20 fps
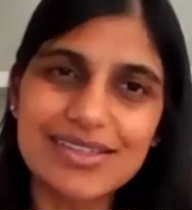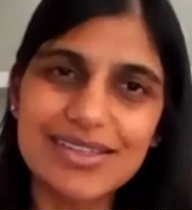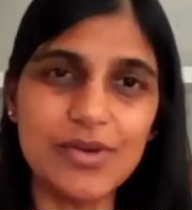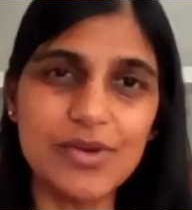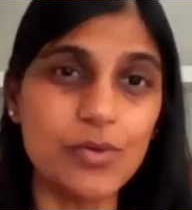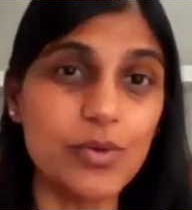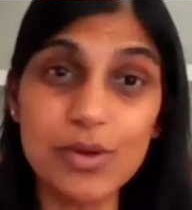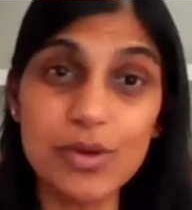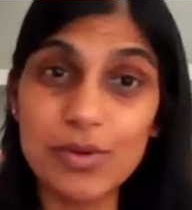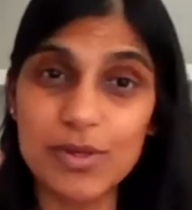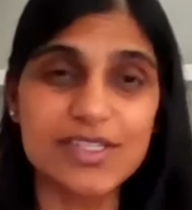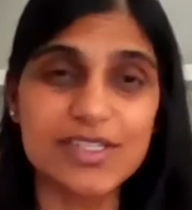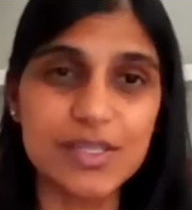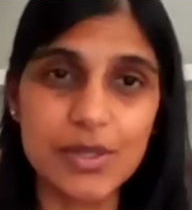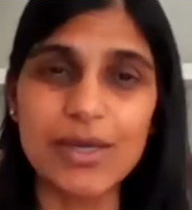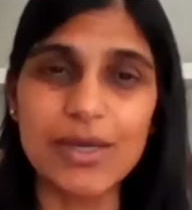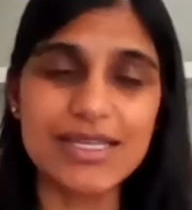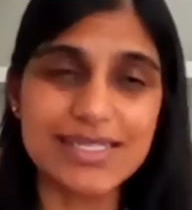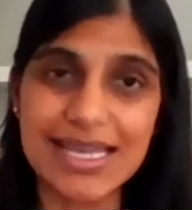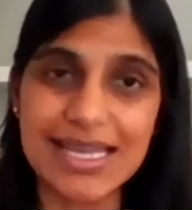that we were so
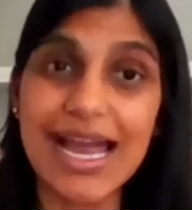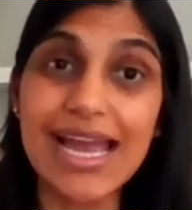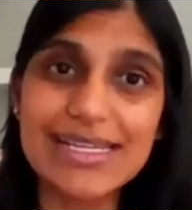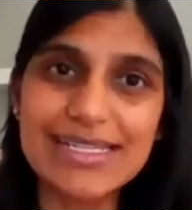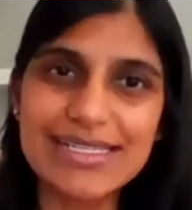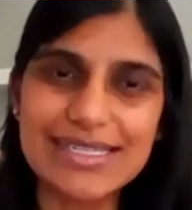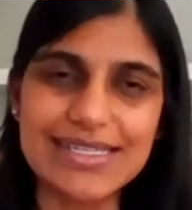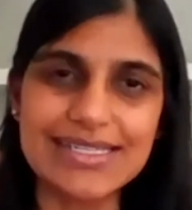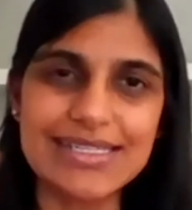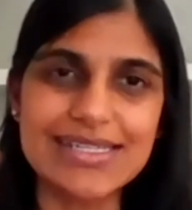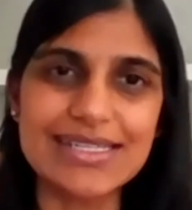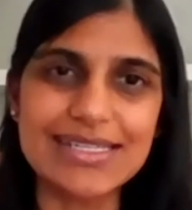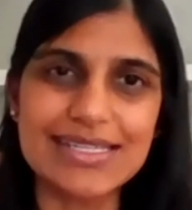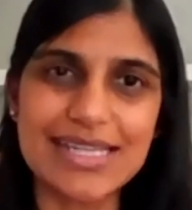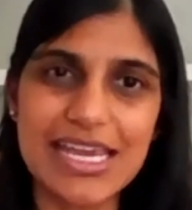excited at